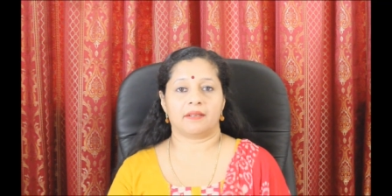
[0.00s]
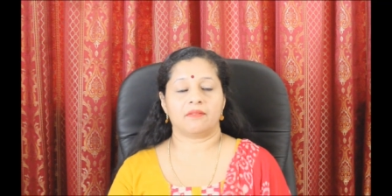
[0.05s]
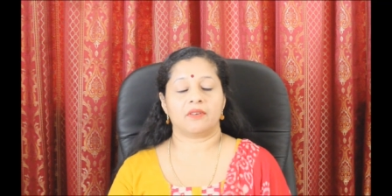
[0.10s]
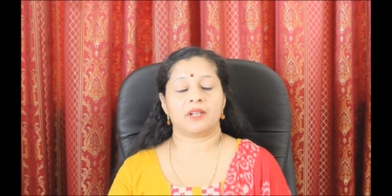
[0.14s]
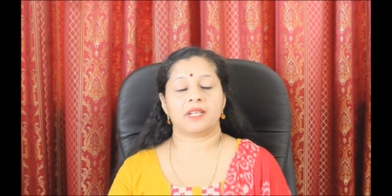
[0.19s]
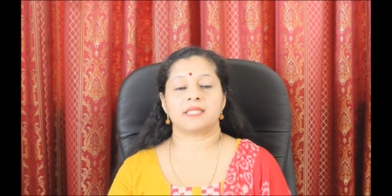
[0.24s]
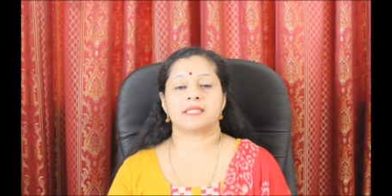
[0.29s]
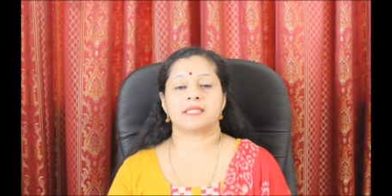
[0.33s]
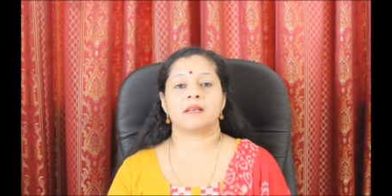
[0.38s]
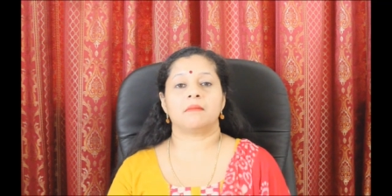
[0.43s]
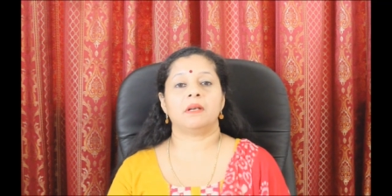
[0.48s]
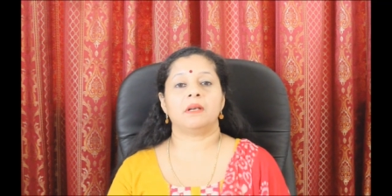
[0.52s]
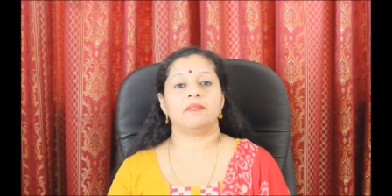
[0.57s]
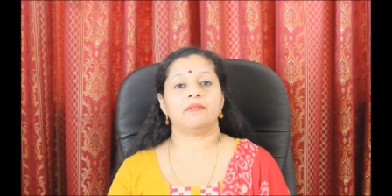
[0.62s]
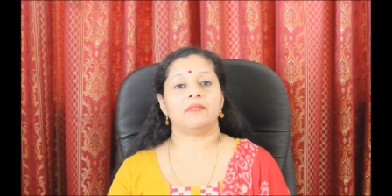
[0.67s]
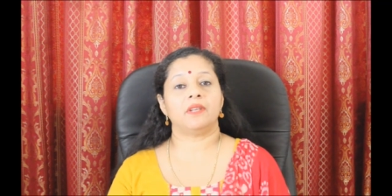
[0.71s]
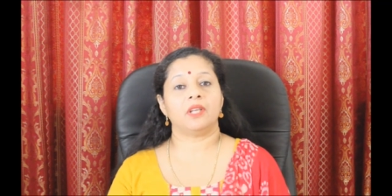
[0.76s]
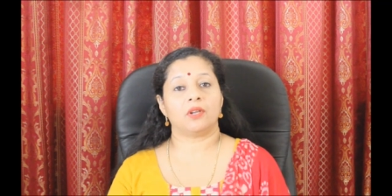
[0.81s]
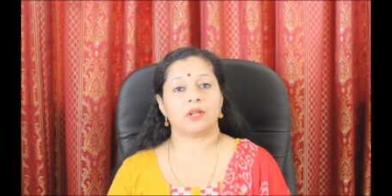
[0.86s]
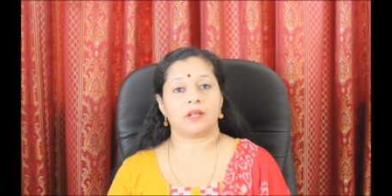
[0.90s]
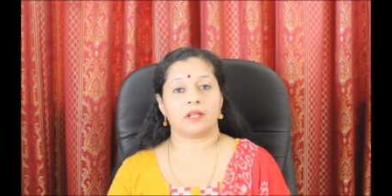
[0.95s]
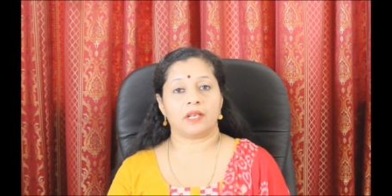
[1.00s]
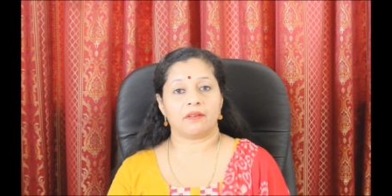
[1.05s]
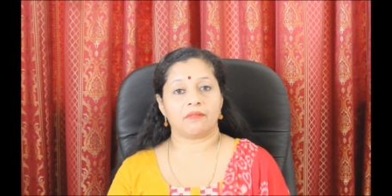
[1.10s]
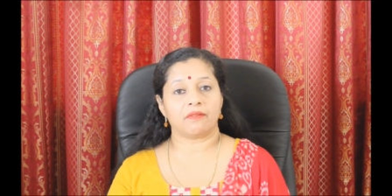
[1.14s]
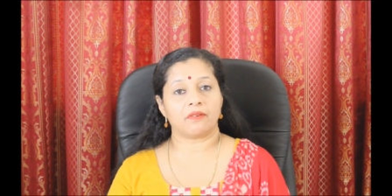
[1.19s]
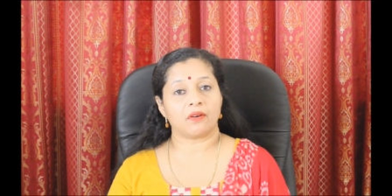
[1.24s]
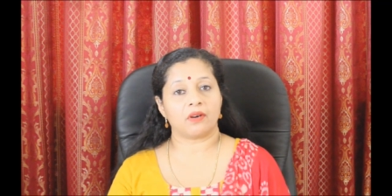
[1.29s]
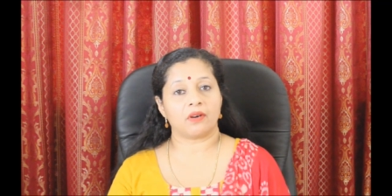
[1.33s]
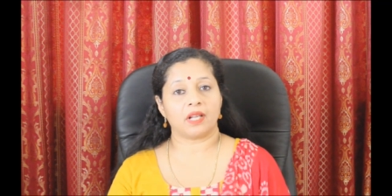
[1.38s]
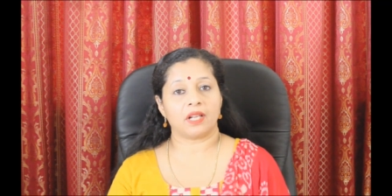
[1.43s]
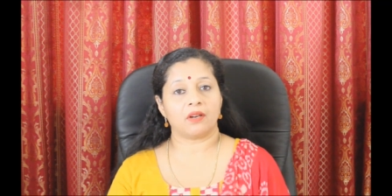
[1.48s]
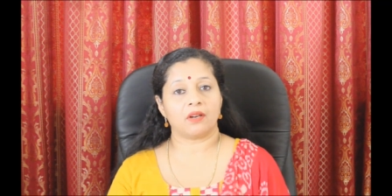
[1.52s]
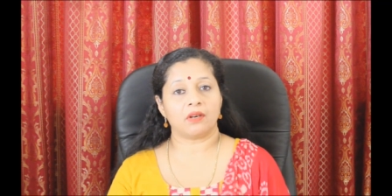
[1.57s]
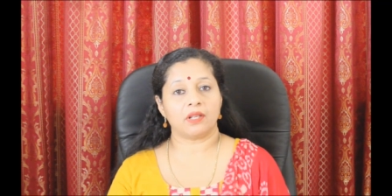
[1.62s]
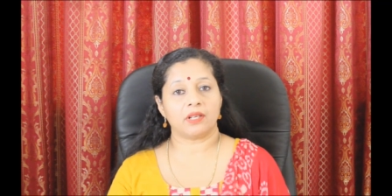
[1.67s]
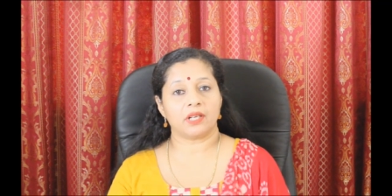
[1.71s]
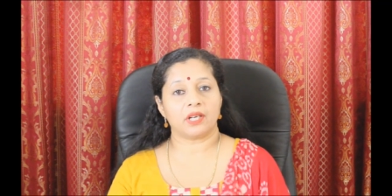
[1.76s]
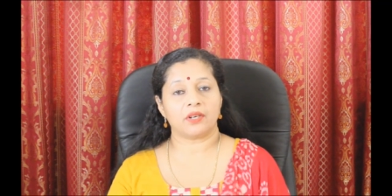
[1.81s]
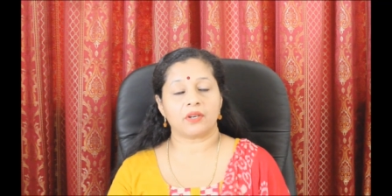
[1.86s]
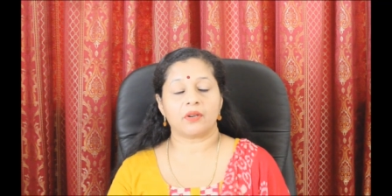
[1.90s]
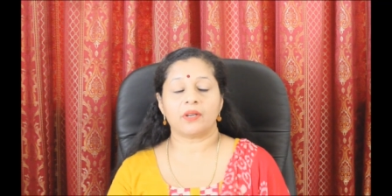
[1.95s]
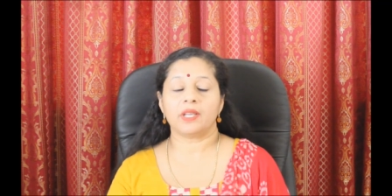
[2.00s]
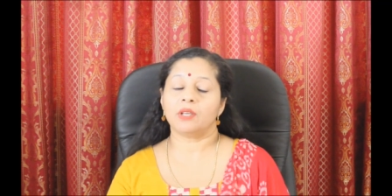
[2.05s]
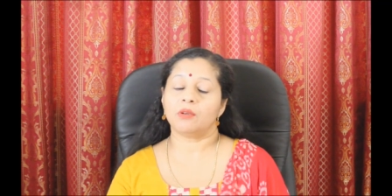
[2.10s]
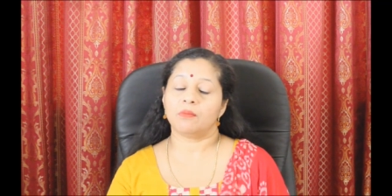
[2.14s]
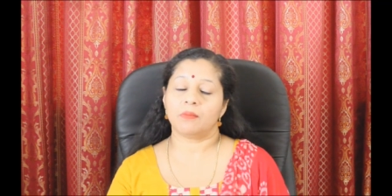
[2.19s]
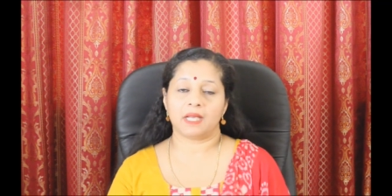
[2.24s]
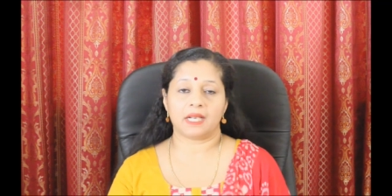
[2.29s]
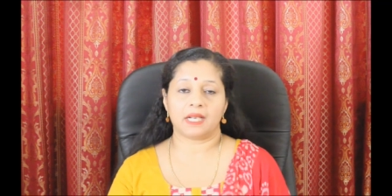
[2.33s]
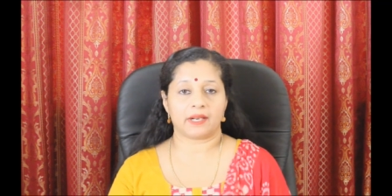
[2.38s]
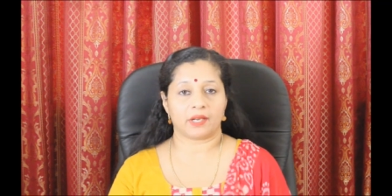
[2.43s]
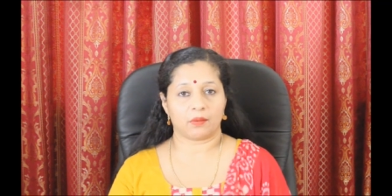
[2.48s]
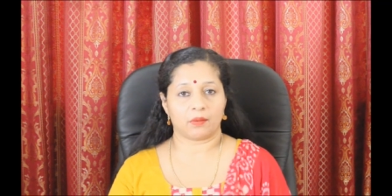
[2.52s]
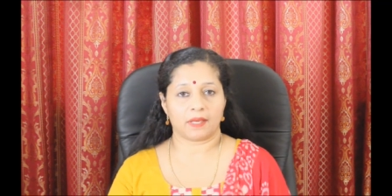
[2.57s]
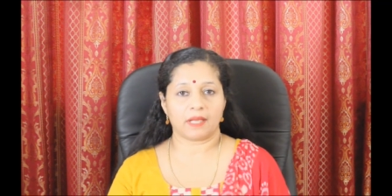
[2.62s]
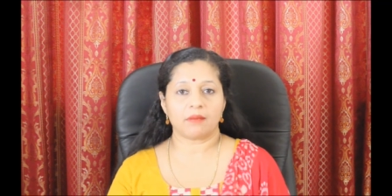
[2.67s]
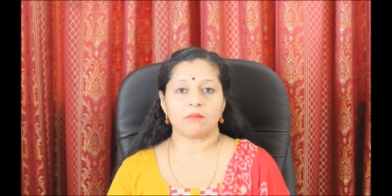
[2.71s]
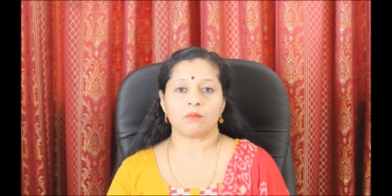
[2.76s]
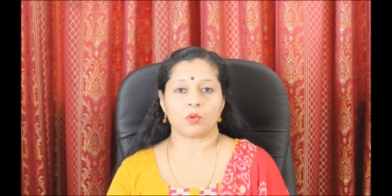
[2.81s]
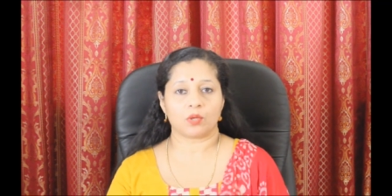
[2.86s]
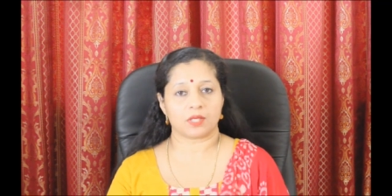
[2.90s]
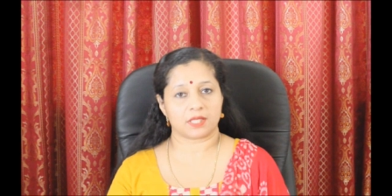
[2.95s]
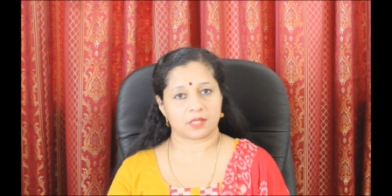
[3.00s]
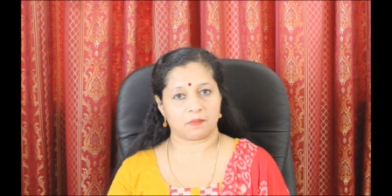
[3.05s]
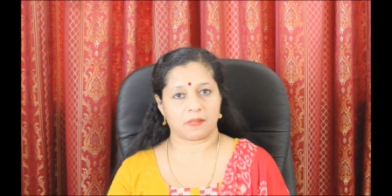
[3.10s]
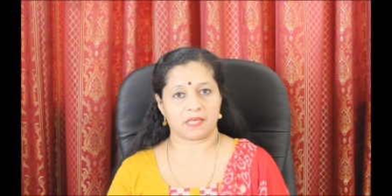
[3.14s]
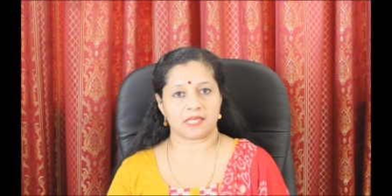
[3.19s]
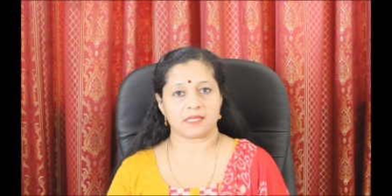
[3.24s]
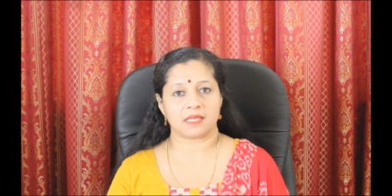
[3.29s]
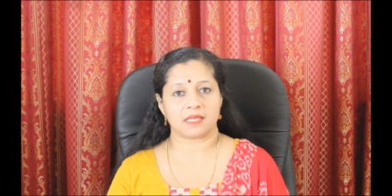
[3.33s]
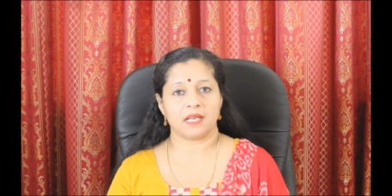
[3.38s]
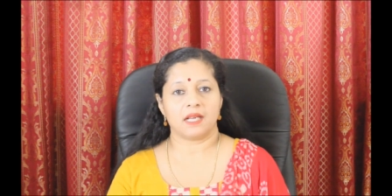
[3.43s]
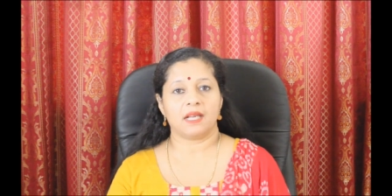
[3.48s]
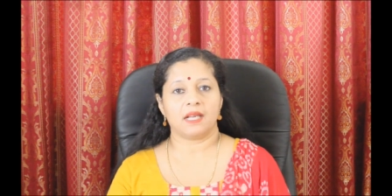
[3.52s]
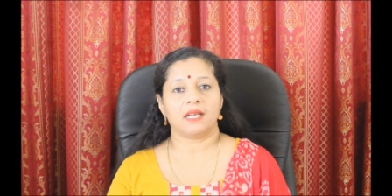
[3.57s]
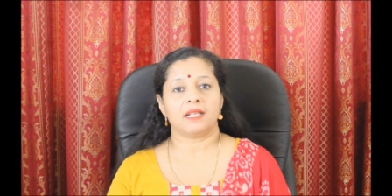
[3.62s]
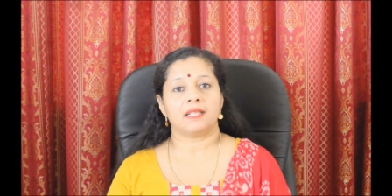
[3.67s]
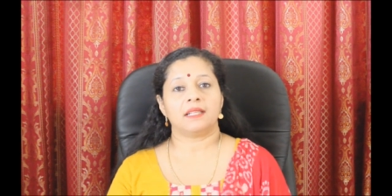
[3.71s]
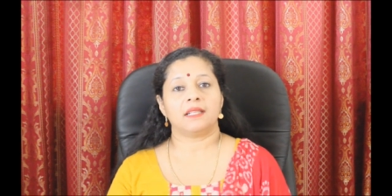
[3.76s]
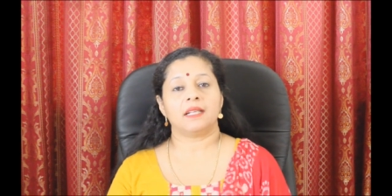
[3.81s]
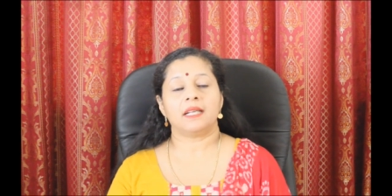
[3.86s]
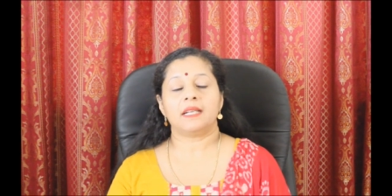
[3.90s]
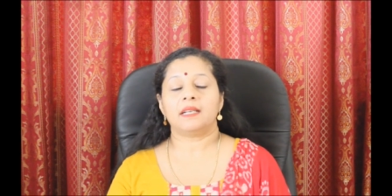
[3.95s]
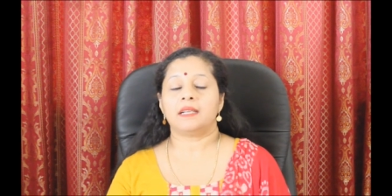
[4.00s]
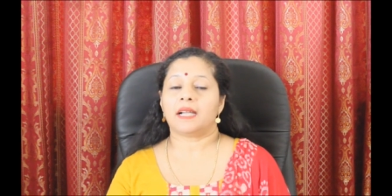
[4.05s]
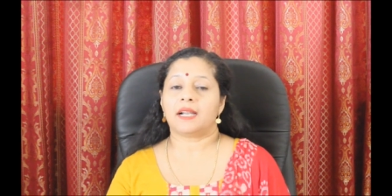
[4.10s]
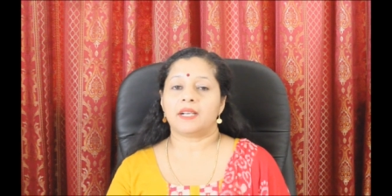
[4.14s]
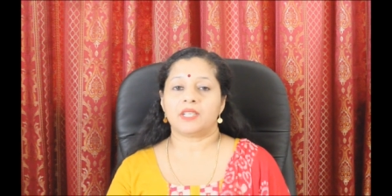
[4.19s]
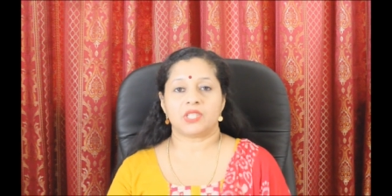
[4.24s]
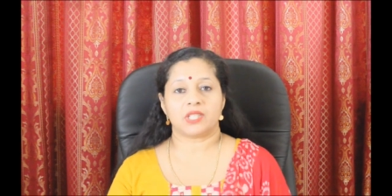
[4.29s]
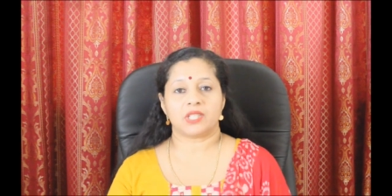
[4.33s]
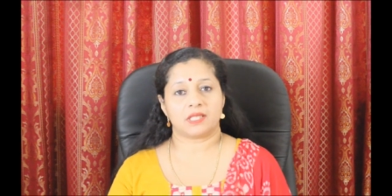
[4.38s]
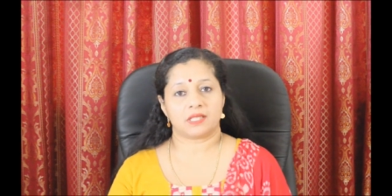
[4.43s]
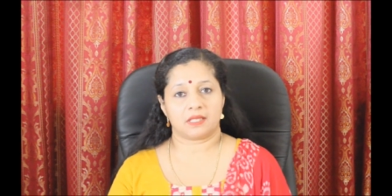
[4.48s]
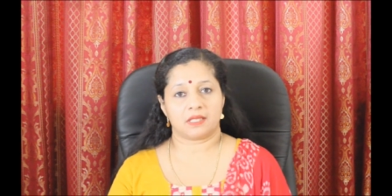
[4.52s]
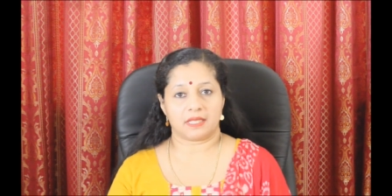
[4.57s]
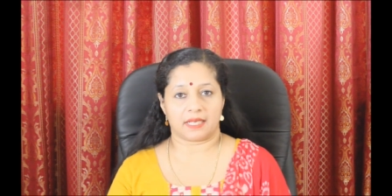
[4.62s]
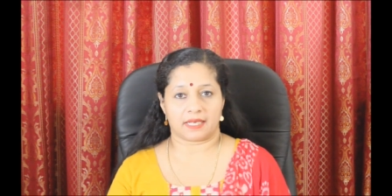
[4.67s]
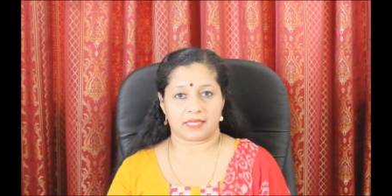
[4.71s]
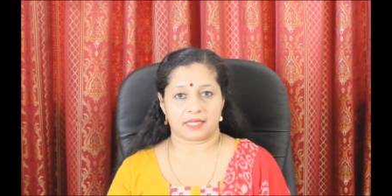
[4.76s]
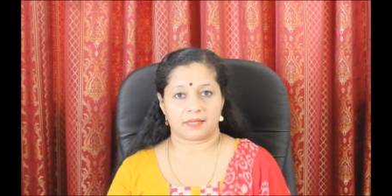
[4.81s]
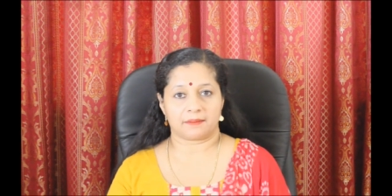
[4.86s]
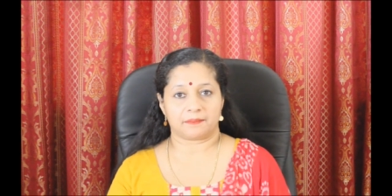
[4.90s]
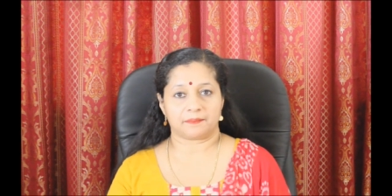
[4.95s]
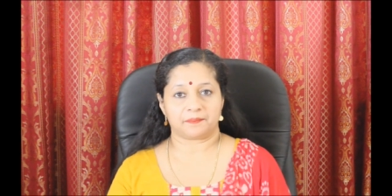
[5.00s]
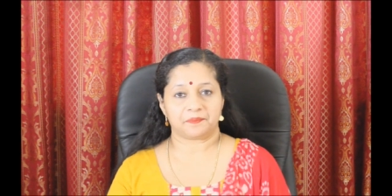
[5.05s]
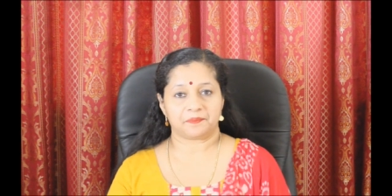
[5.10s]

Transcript: For example, if nephron anole are drawing, you may require more space. That adjust that.